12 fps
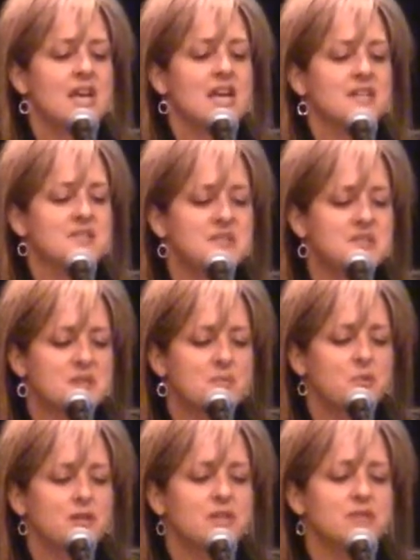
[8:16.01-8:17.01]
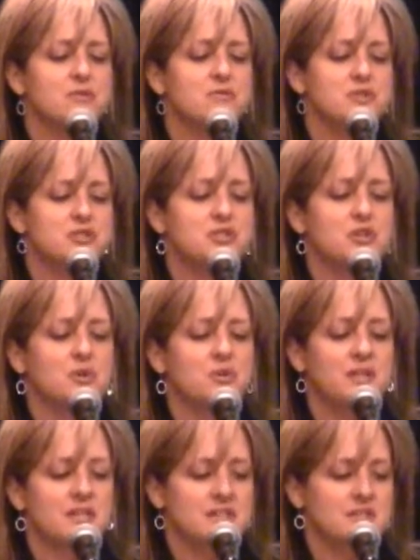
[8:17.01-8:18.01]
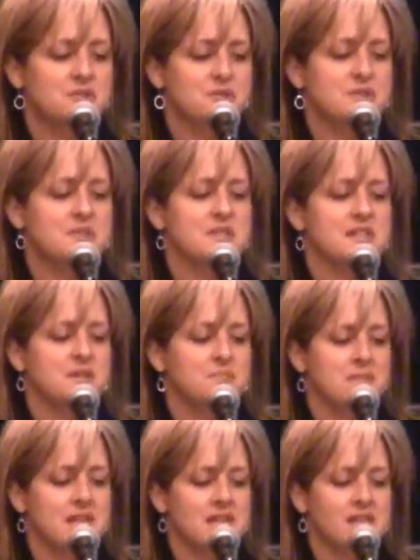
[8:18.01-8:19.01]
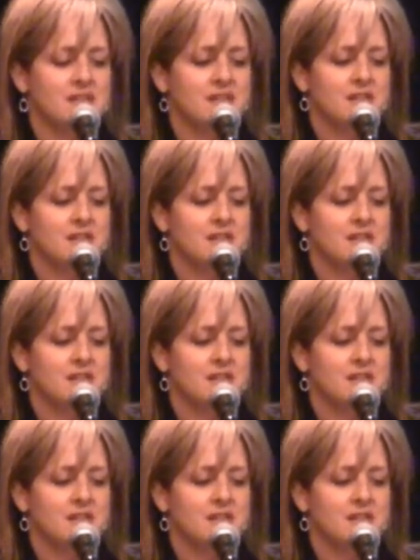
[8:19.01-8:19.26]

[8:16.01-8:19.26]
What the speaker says: and someone who showed an interest in me.